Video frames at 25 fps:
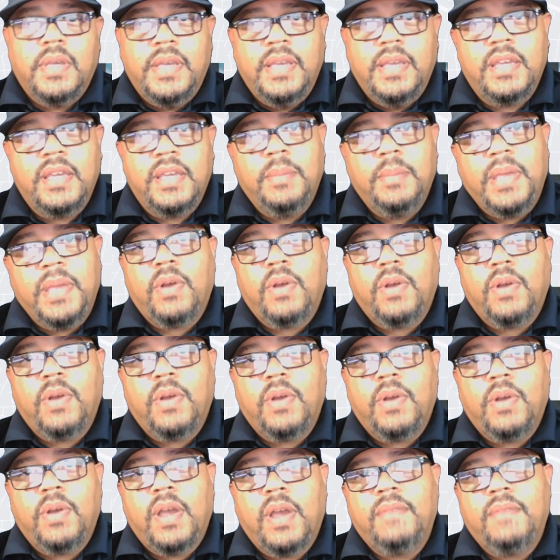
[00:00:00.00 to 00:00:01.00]
incoming
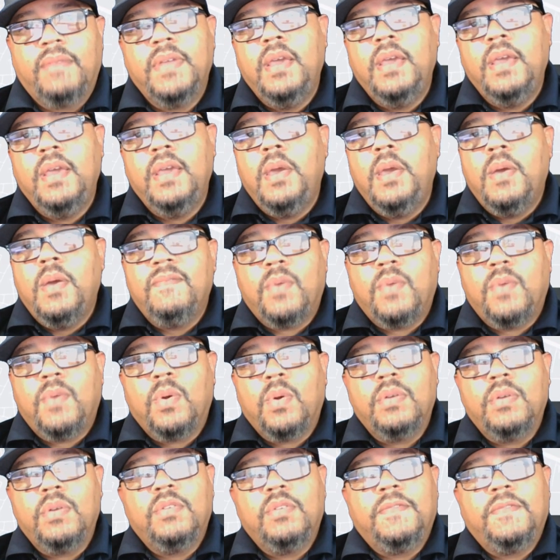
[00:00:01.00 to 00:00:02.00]
aircraft
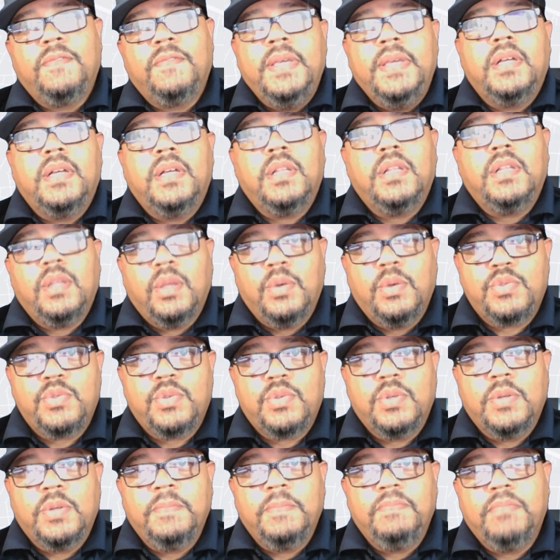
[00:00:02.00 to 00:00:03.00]
400 feet
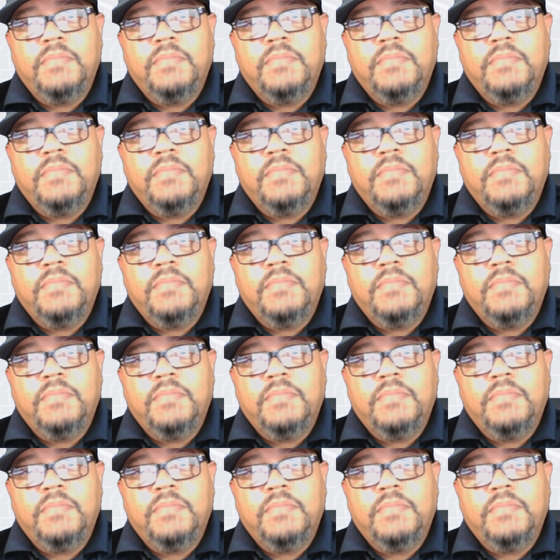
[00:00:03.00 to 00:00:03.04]
closer,